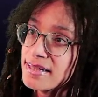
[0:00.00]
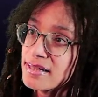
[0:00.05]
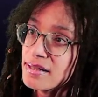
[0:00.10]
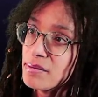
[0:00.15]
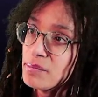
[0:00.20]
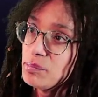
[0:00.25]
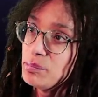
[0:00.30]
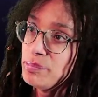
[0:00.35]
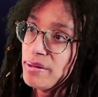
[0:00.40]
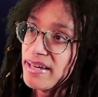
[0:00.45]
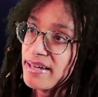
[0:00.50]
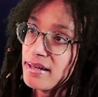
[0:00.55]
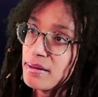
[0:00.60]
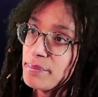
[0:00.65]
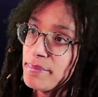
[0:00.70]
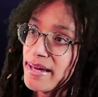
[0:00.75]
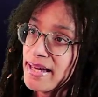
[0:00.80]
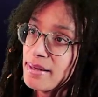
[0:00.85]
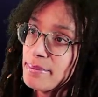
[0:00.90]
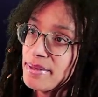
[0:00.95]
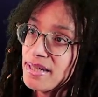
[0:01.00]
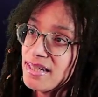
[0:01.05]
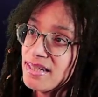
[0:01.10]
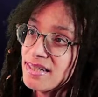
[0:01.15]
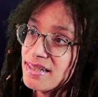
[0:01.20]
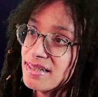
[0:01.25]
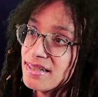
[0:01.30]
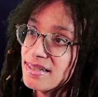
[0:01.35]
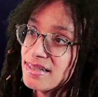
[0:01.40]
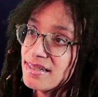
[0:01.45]
a big maybe.
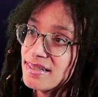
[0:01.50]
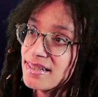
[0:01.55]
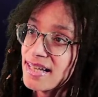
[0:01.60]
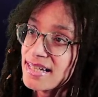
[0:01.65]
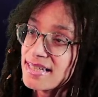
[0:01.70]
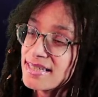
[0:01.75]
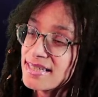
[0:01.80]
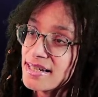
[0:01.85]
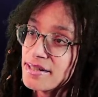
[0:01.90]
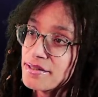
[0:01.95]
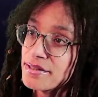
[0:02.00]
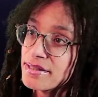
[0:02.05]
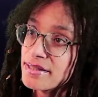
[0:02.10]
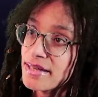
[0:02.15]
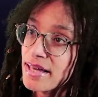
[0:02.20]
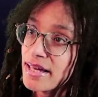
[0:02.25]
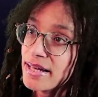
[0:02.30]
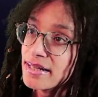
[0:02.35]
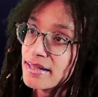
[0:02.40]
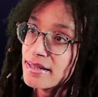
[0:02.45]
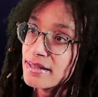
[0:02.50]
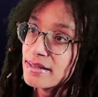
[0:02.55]
That sounds like